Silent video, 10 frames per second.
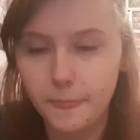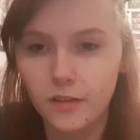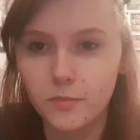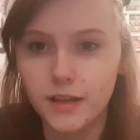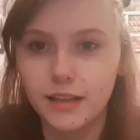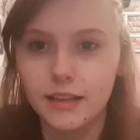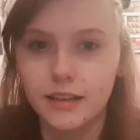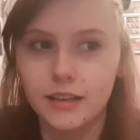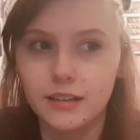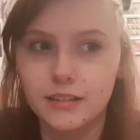I've met
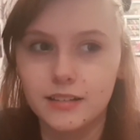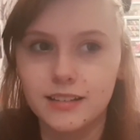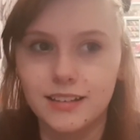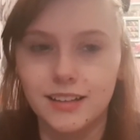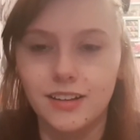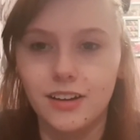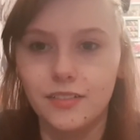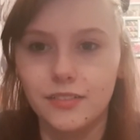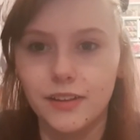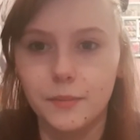like a lot
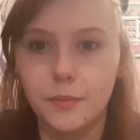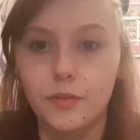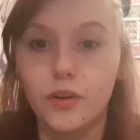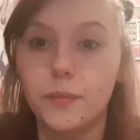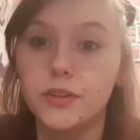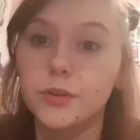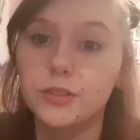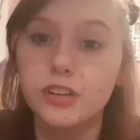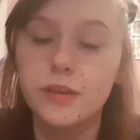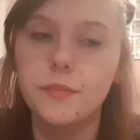of like people from his
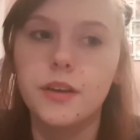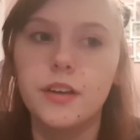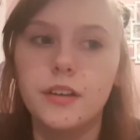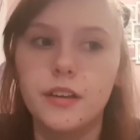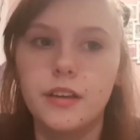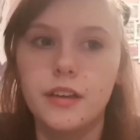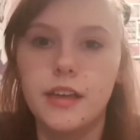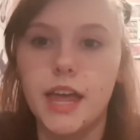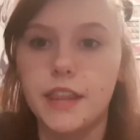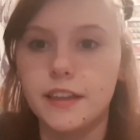old gym
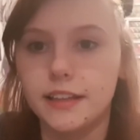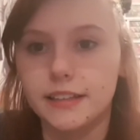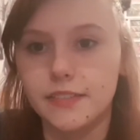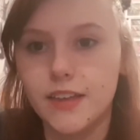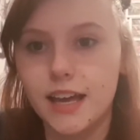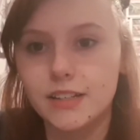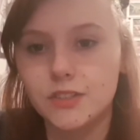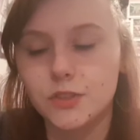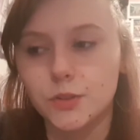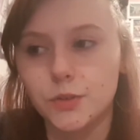and things like that.
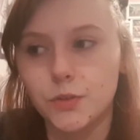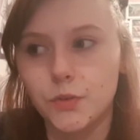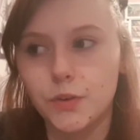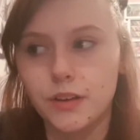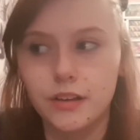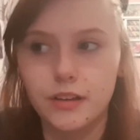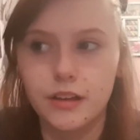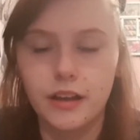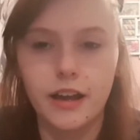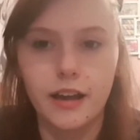So
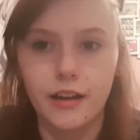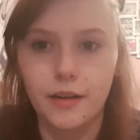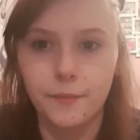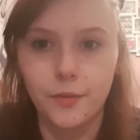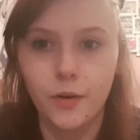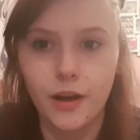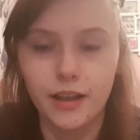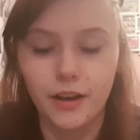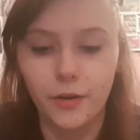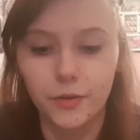I'm
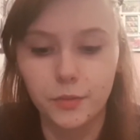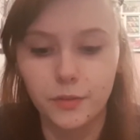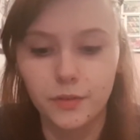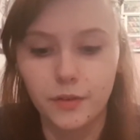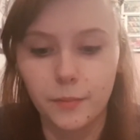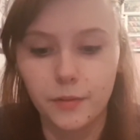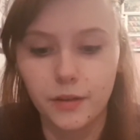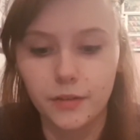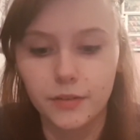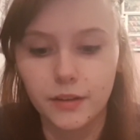quite close with his
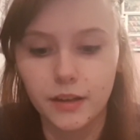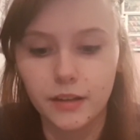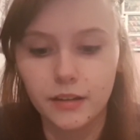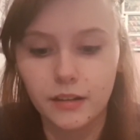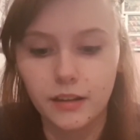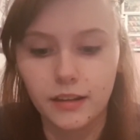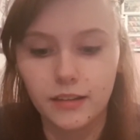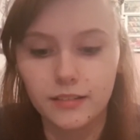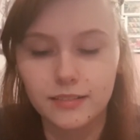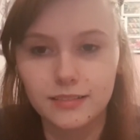family, I'd say. Like,
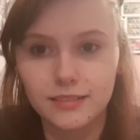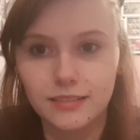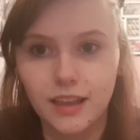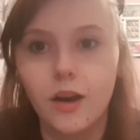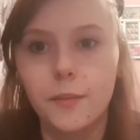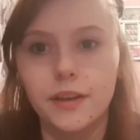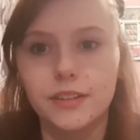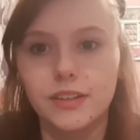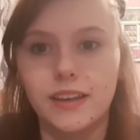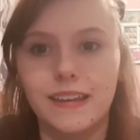they are
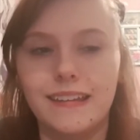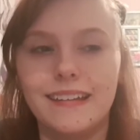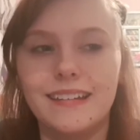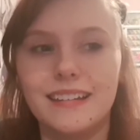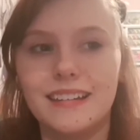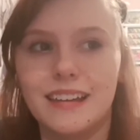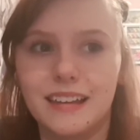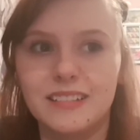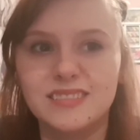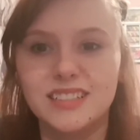basically
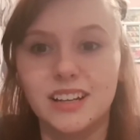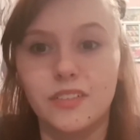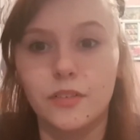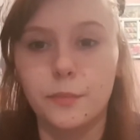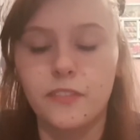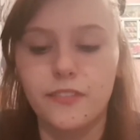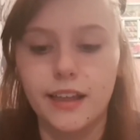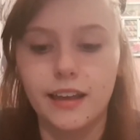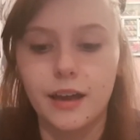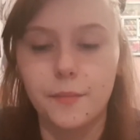another,
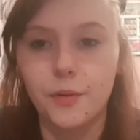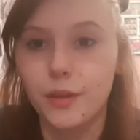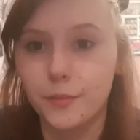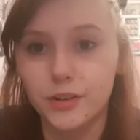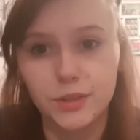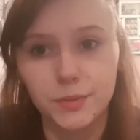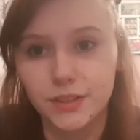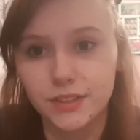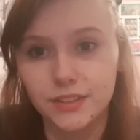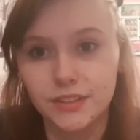like, I bought them Christmas
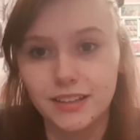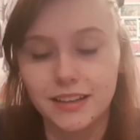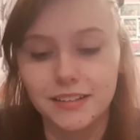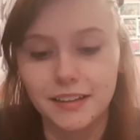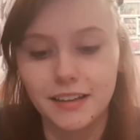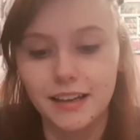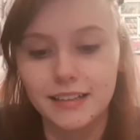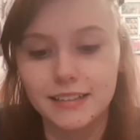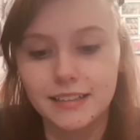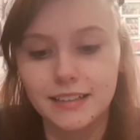presents and things like that.